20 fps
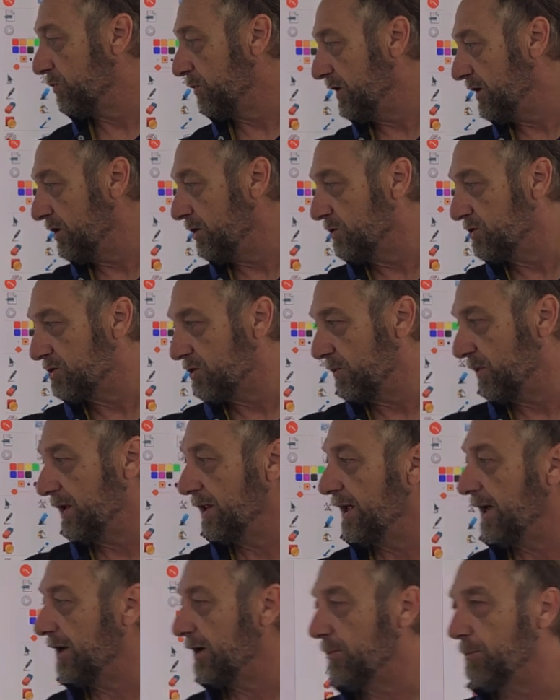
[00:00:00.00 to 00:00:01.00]
We used a
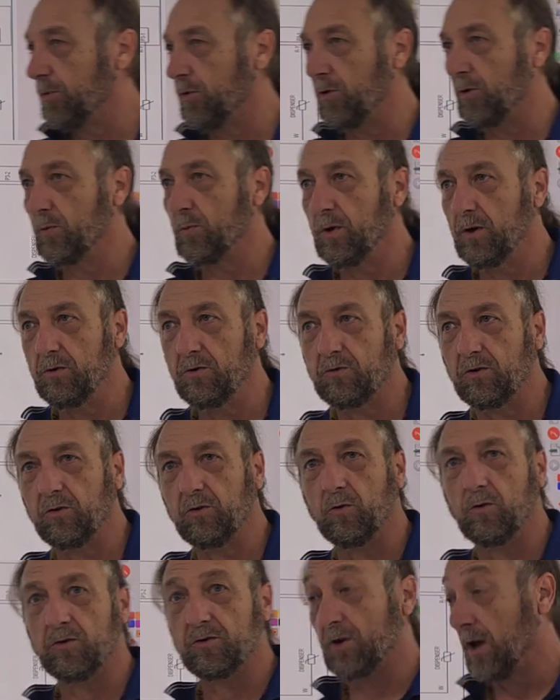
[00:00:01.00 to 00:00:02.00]
relay in a board. We used a
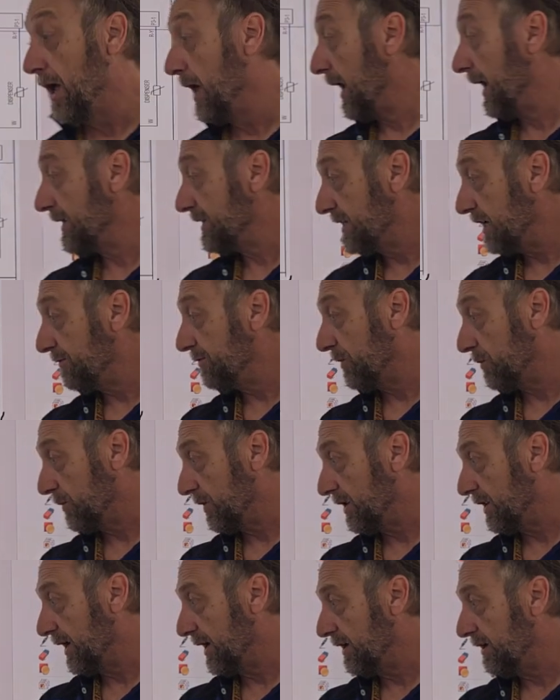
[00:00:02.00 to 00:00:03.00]
doors, a different
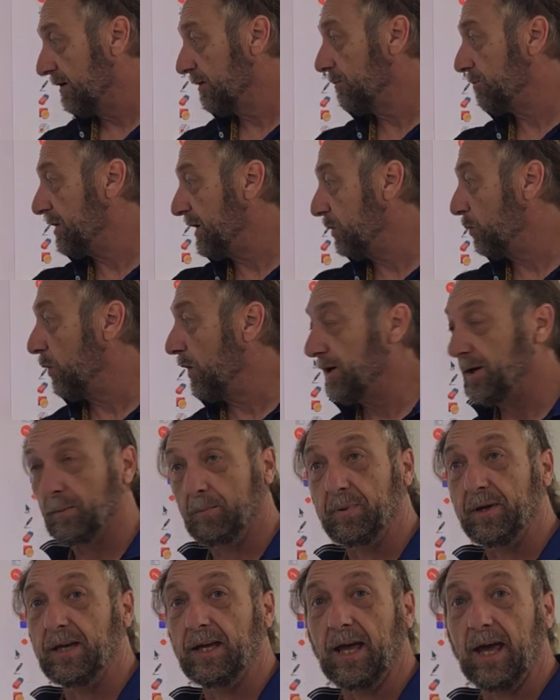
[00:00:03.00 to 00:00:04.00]
relay, P1 to
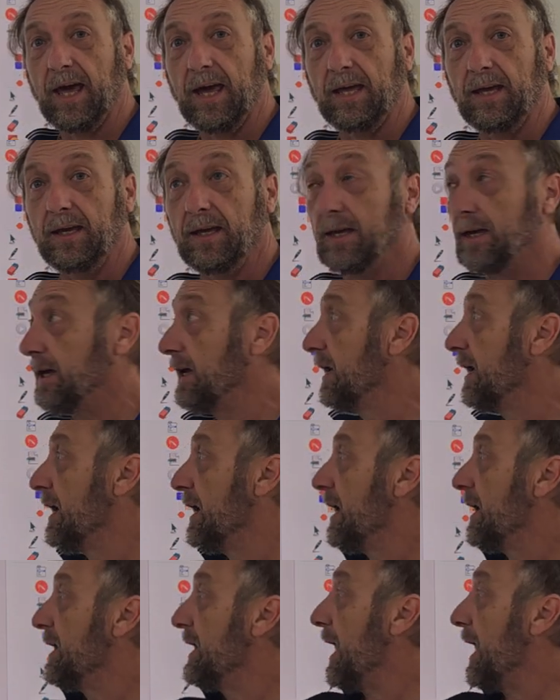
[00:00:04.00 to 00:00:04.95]
P8, right.